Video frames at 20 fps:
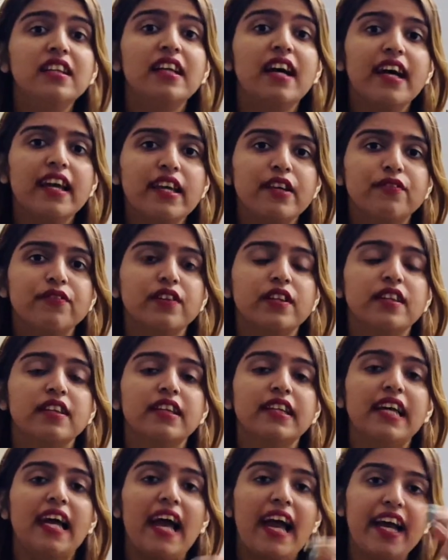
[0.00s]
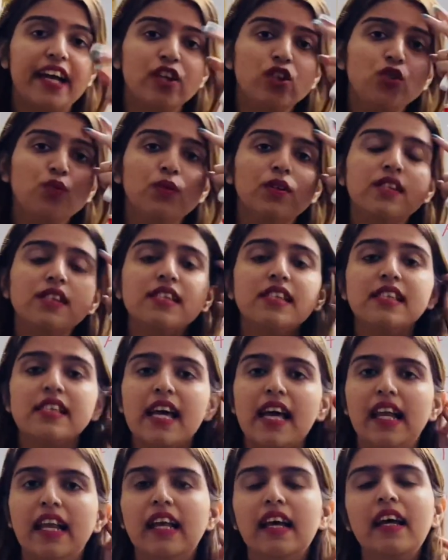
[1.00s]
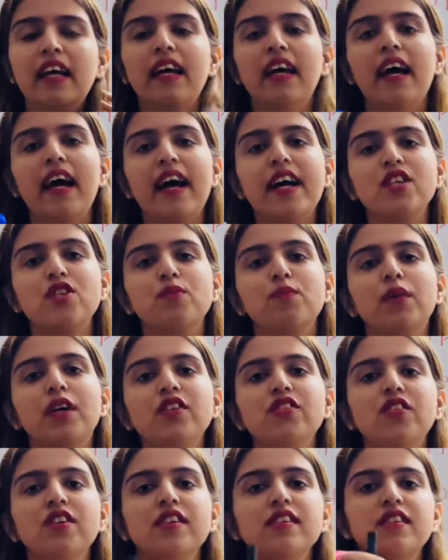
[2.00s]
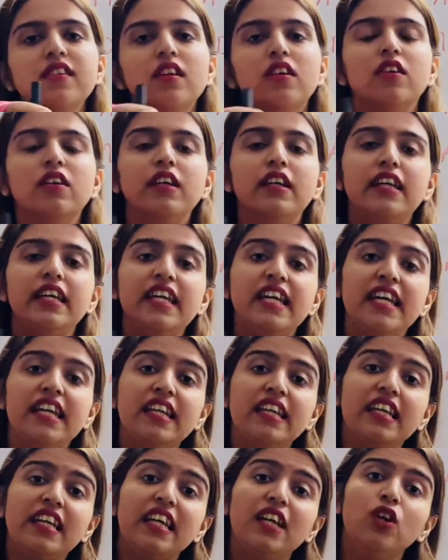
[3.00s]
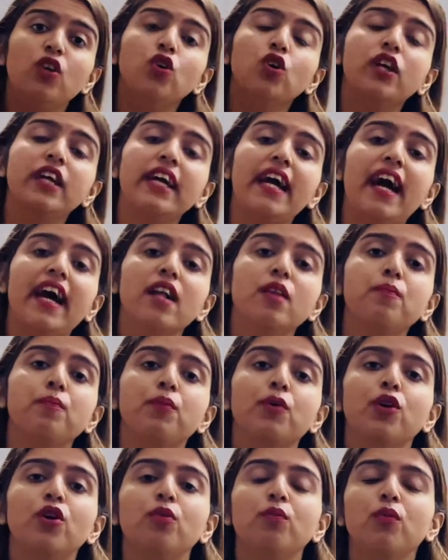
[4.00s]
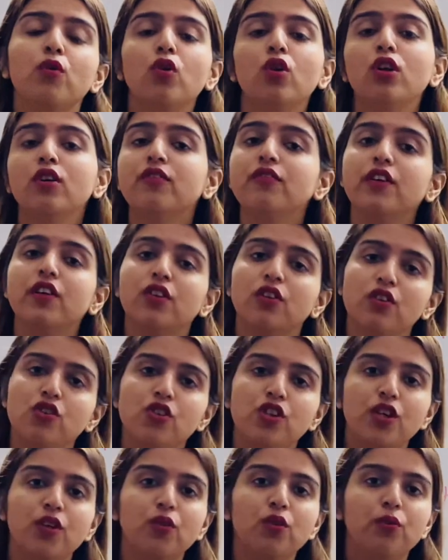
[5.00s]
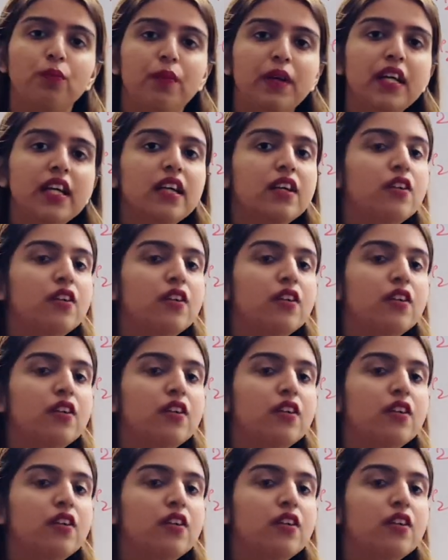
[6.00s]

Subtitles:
life, in the actual cell, as much as 13 kilocal per mole of energy could be